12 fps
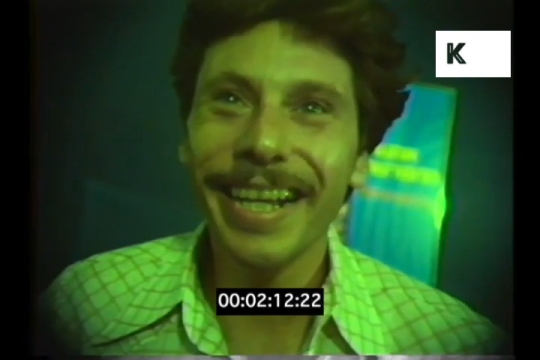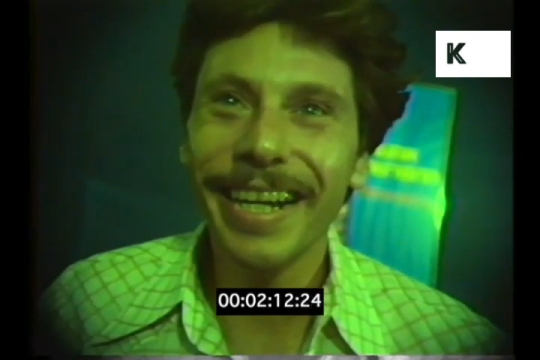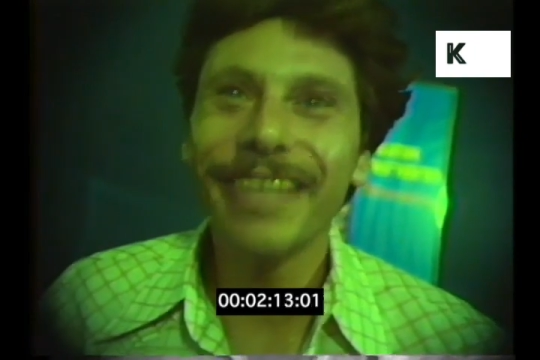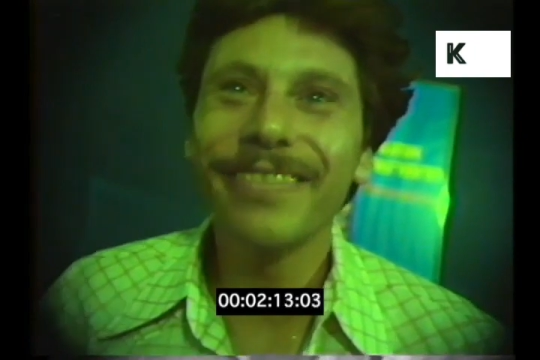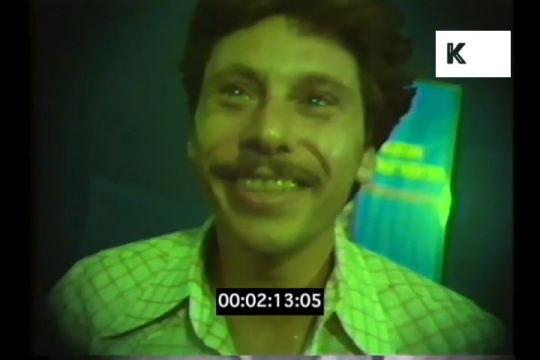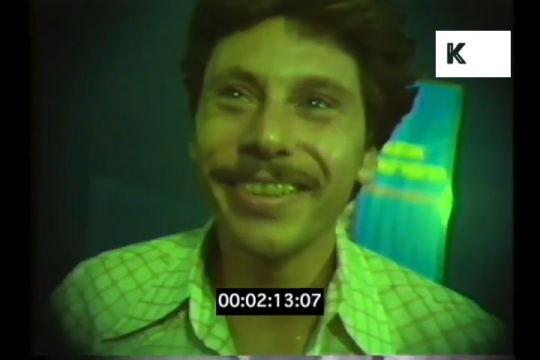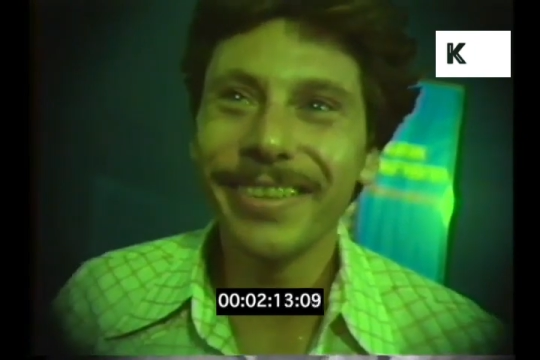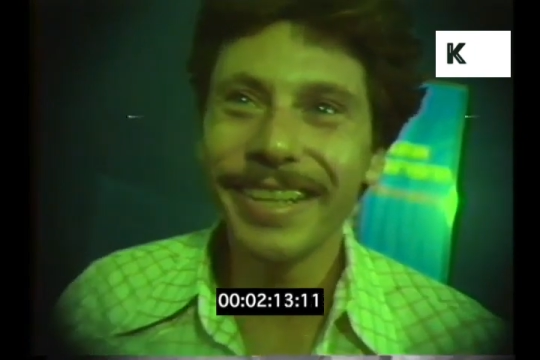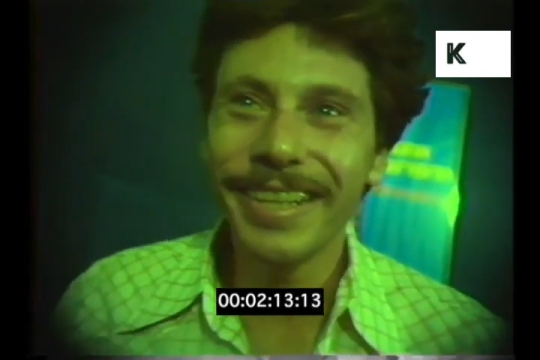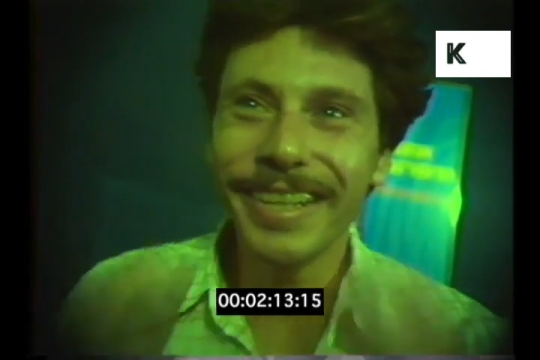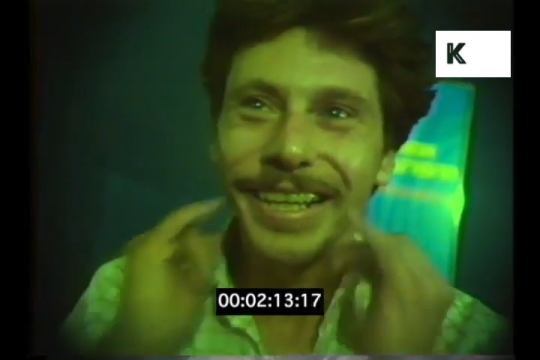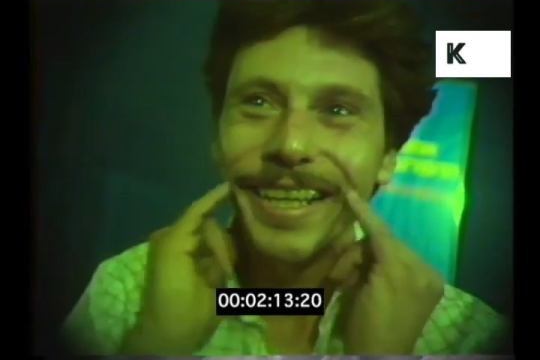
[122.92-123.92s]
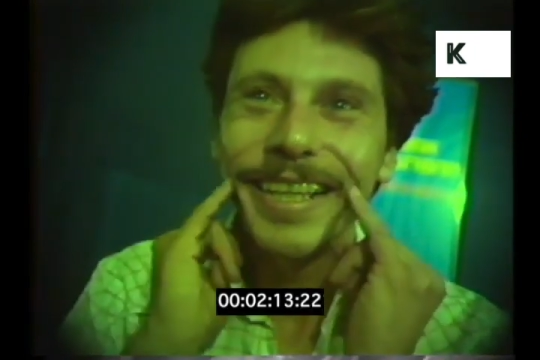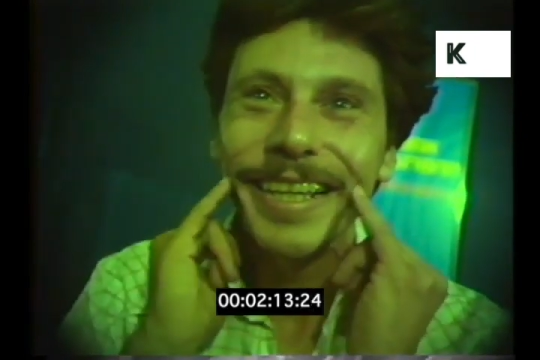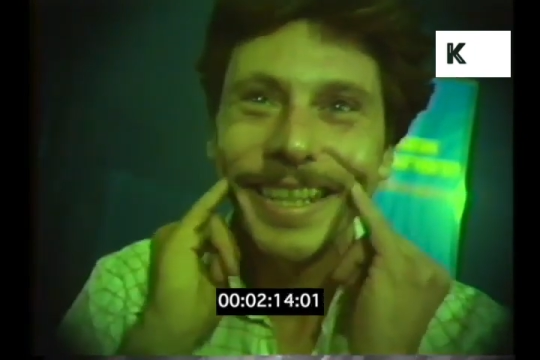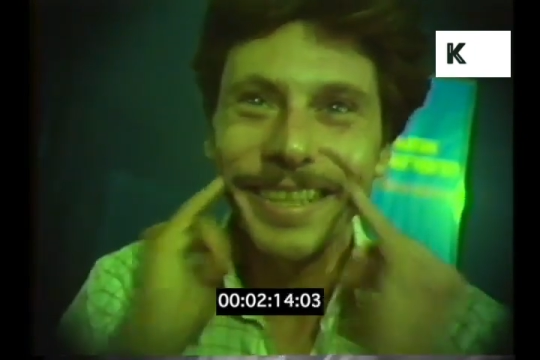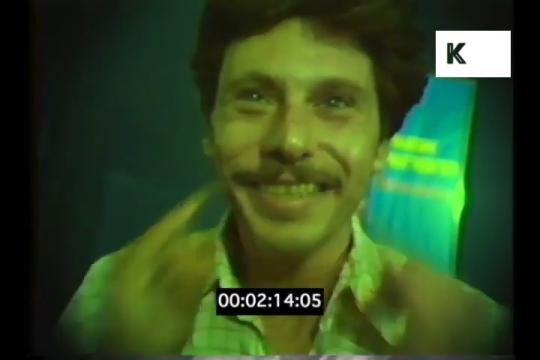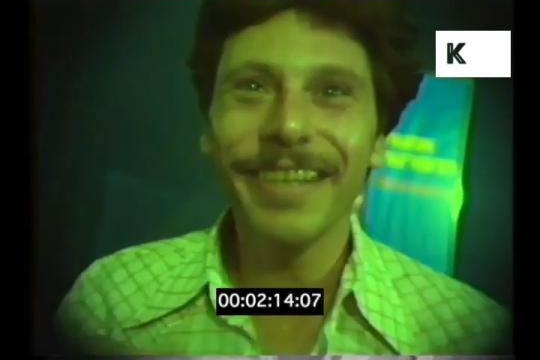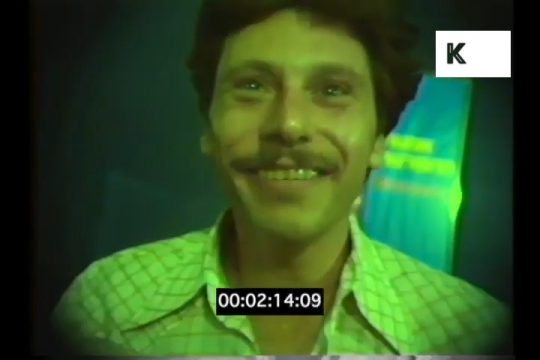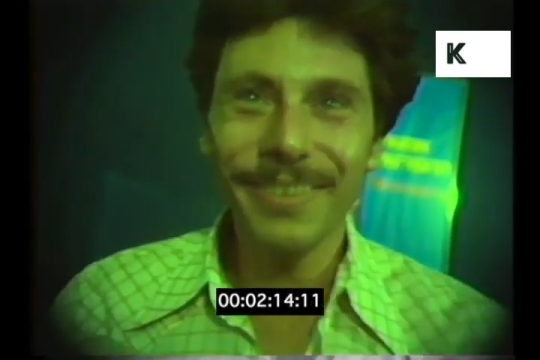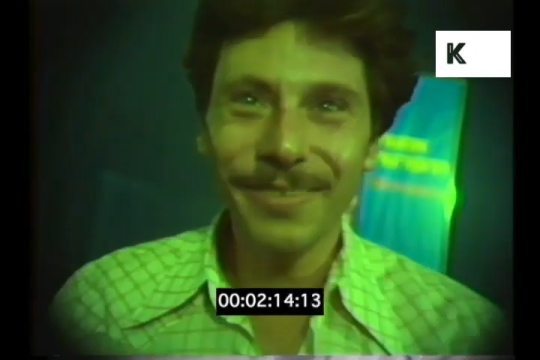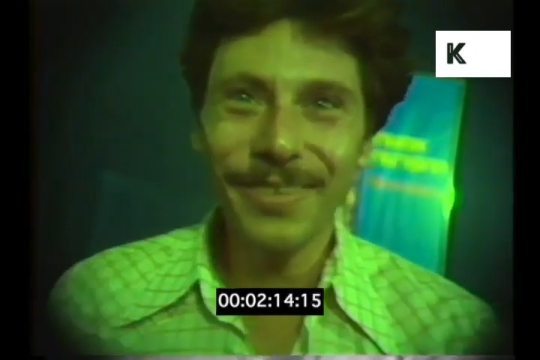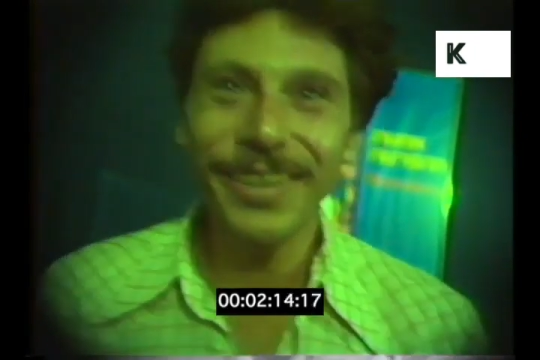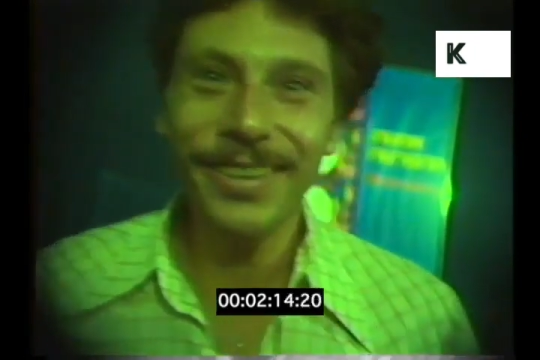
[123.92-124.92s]
kind of a grin. I stuffed
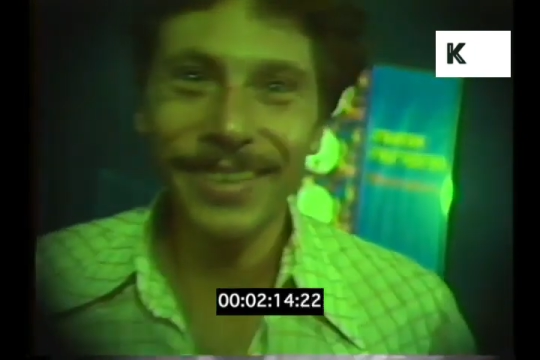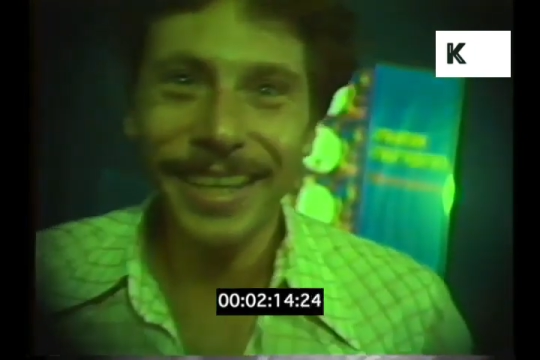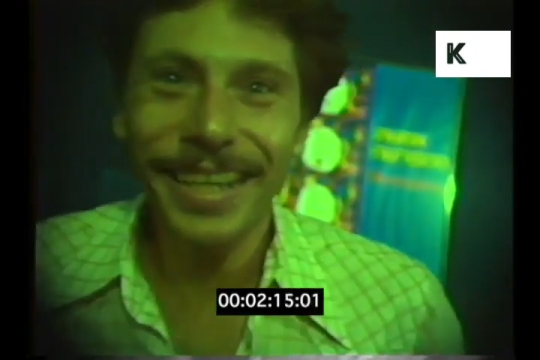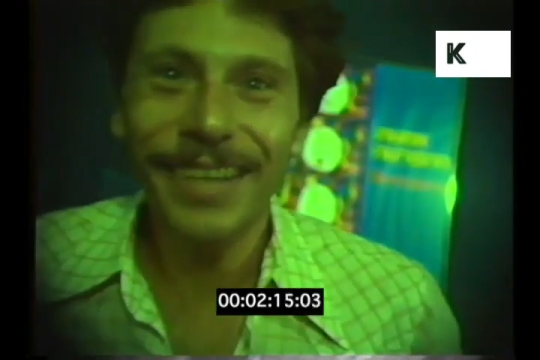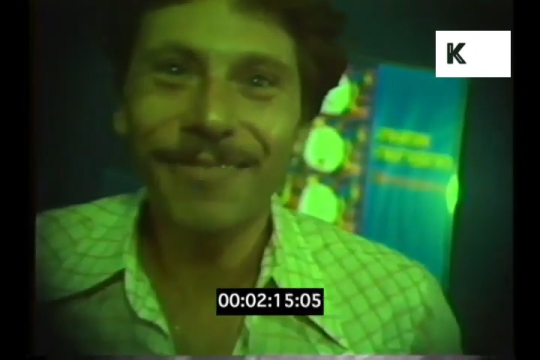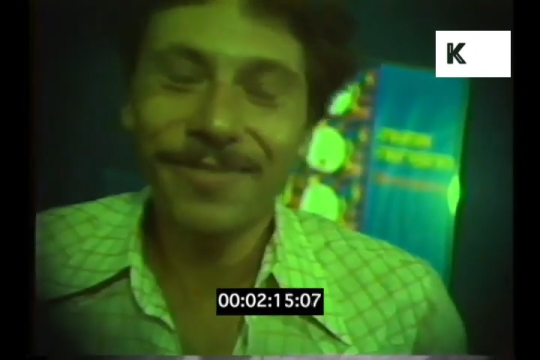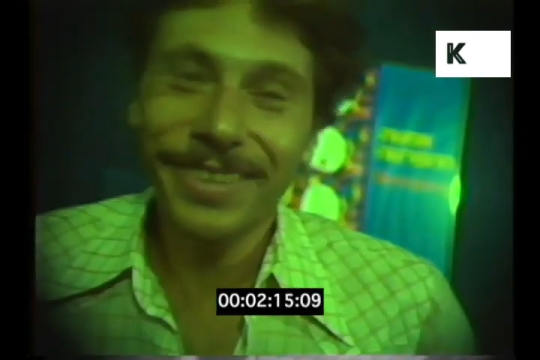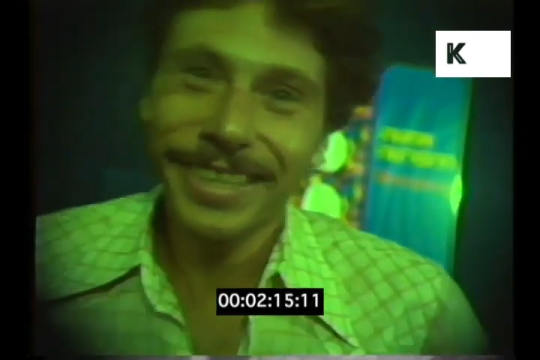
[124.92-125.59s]
them all the way up.